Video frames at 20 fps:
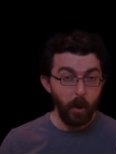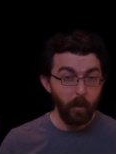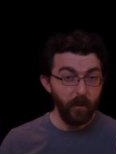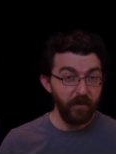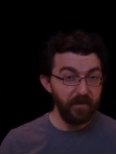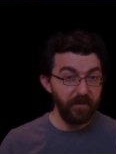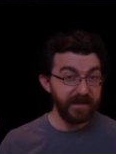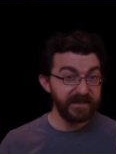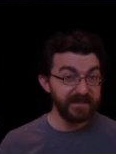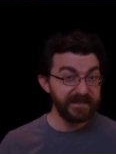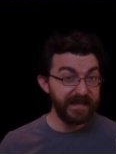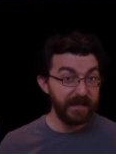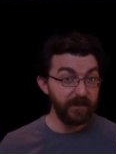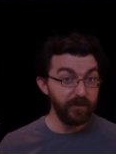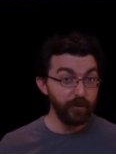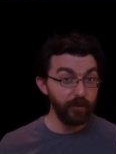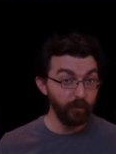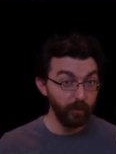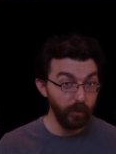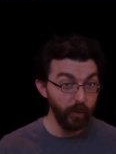when they see
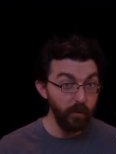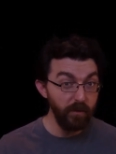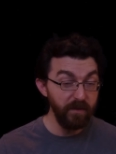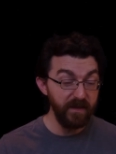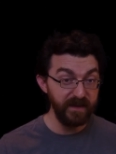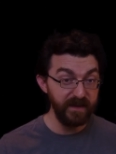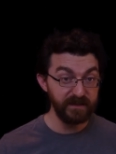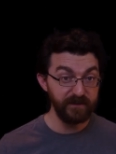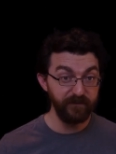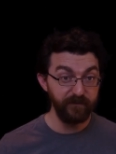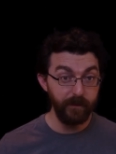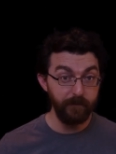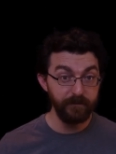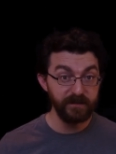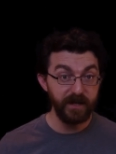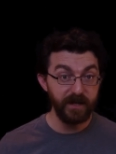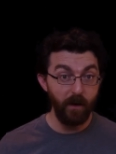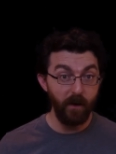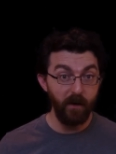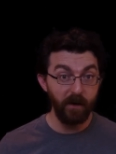through these
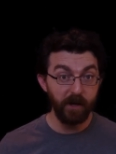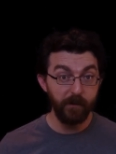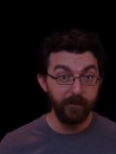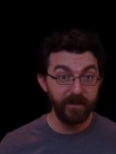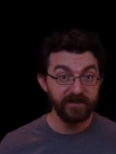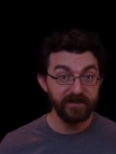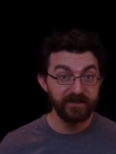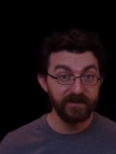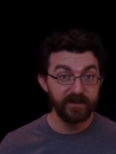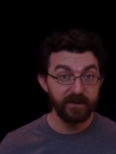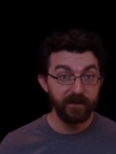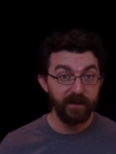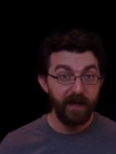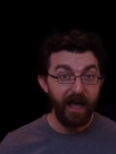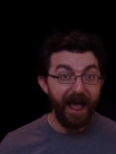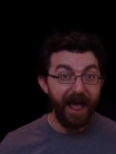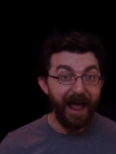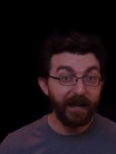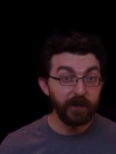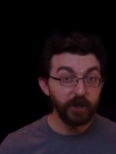flimsy arguments
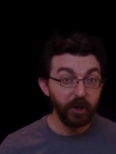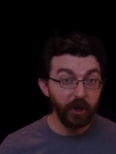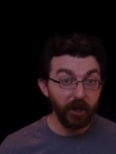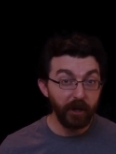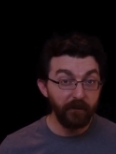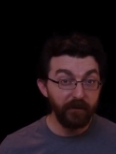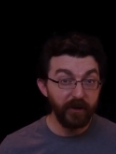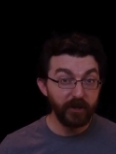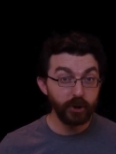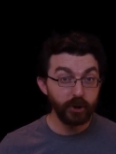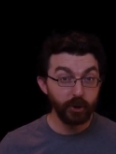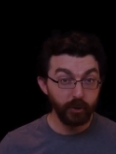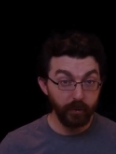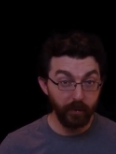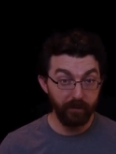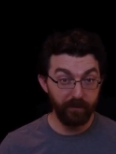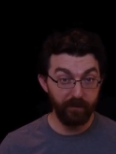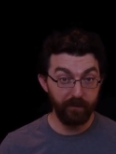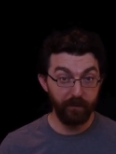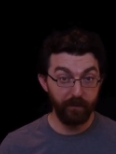and learn the
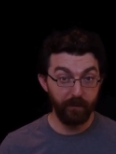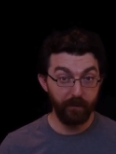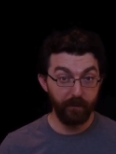truth.